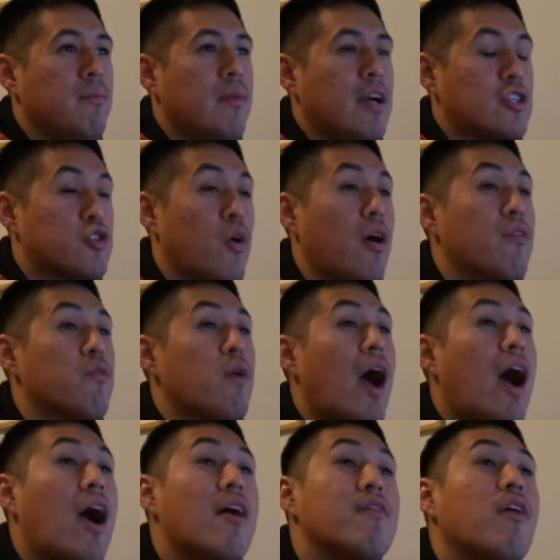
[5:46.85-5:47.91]
And so
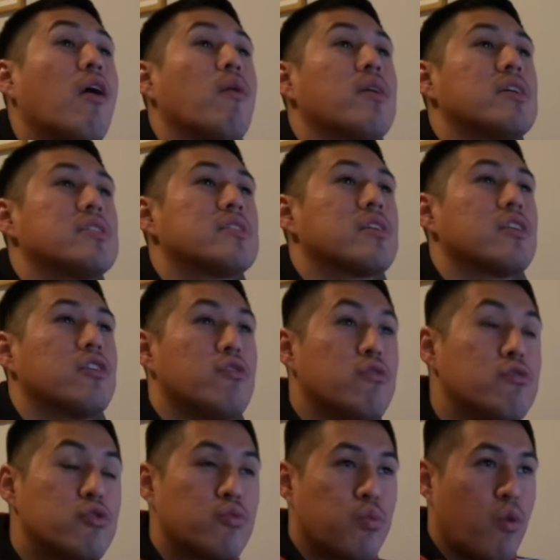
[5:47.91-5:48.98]
I've always
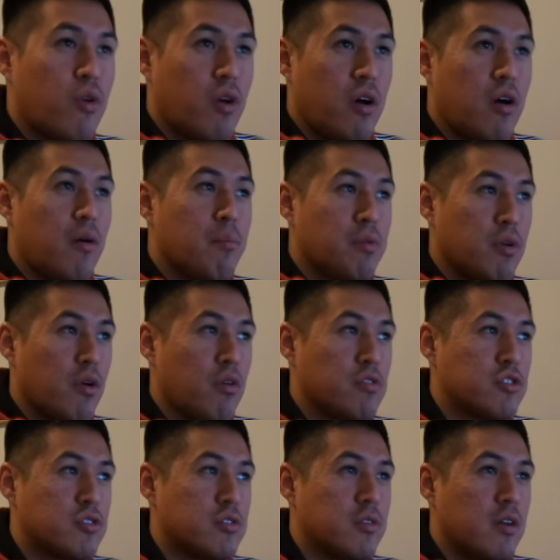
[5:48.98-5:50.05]
used
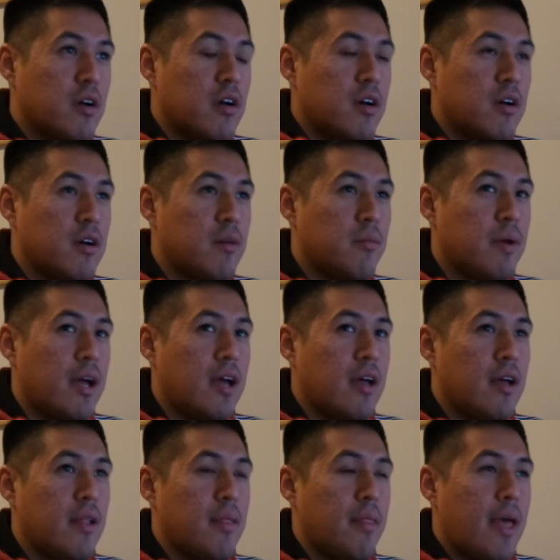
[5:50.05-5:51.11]
Bluehost,
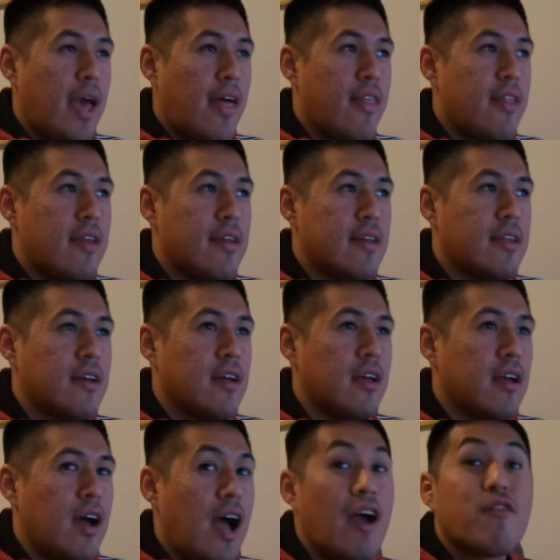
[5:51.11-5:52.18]
and
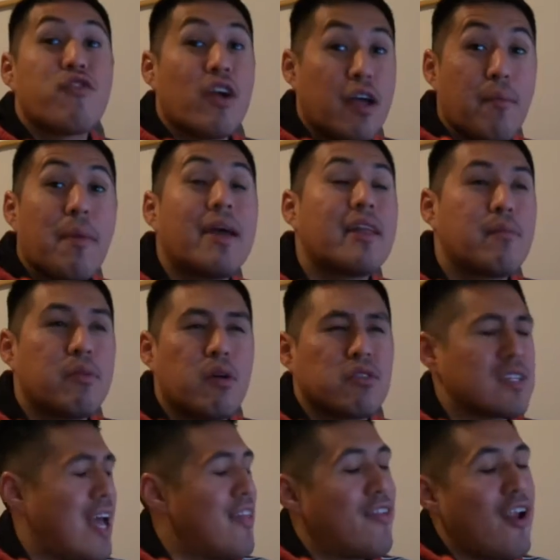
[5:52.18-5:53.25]
I've recommended
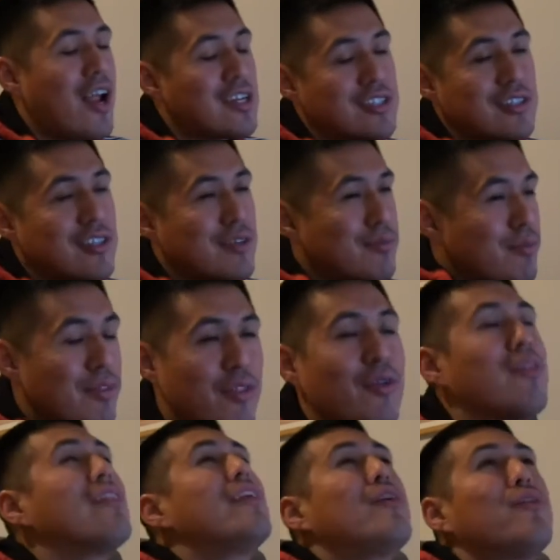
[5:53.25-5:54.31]
Bluehost, and they're
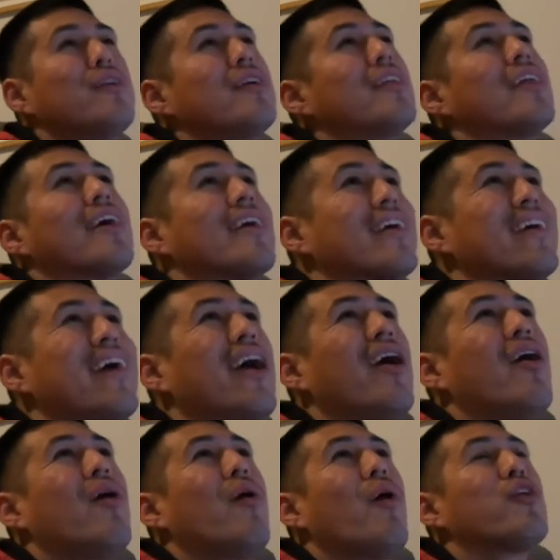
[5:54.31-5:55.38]
literally like
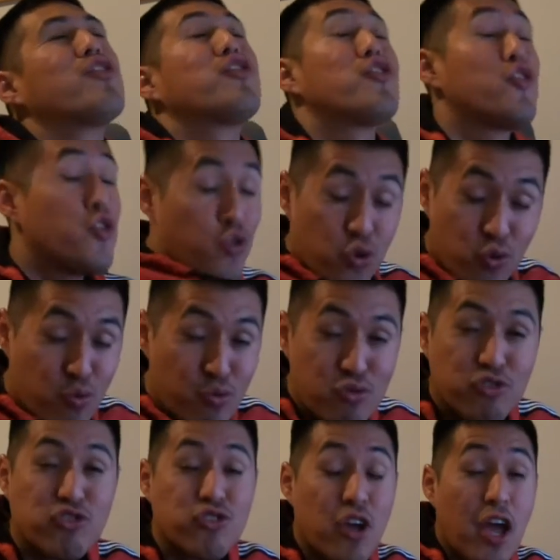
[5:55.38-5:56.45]
a
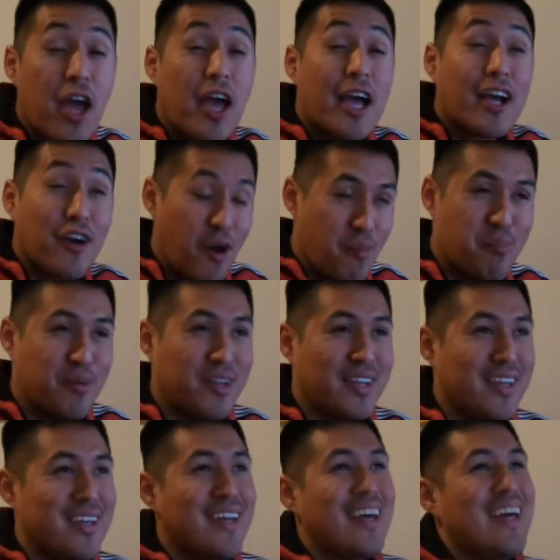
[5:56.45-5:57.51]
huge
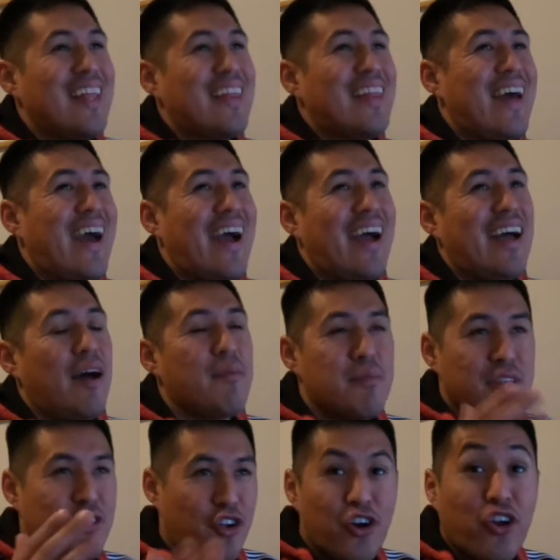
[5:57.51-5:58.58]
company that, I
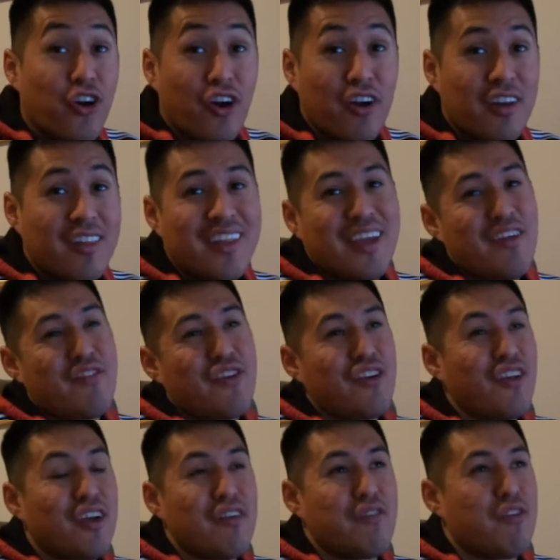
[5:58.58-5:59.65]
mean, they're good. Like if you're
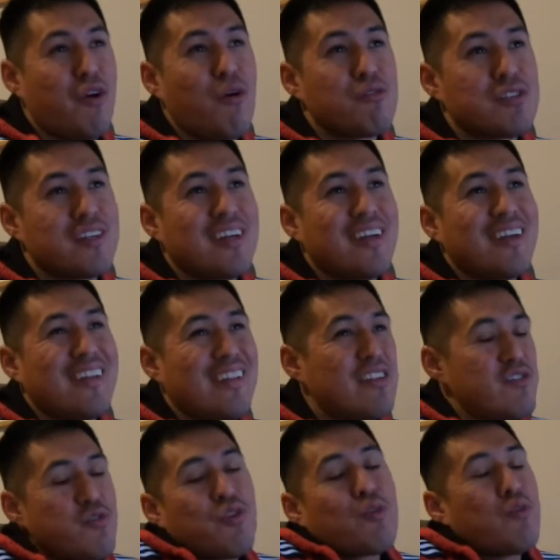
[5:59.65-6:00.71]
looking for hosting,
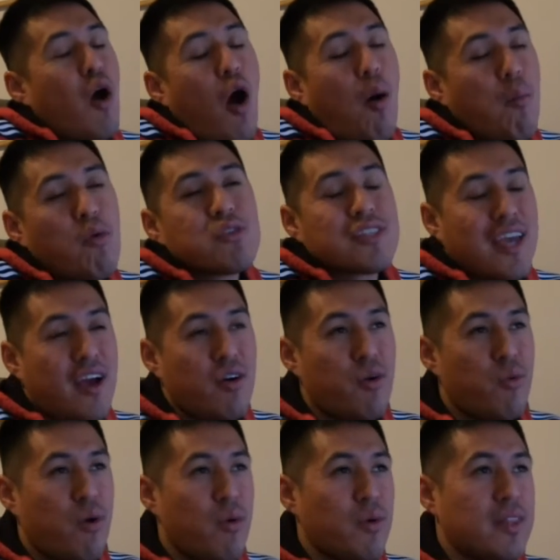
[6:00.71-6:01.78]
you almost can't go
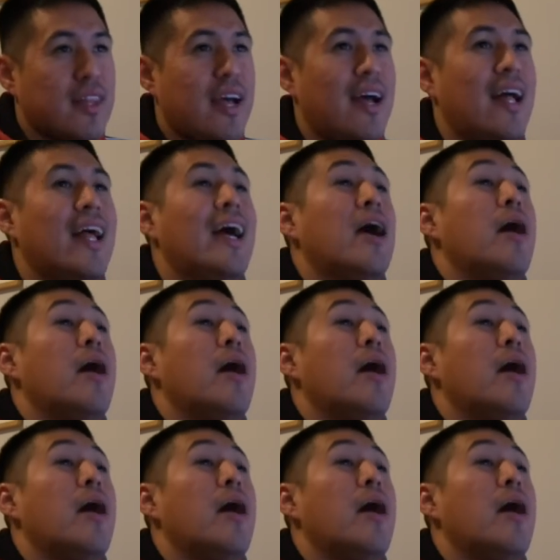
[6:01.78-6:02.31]
wrong with that.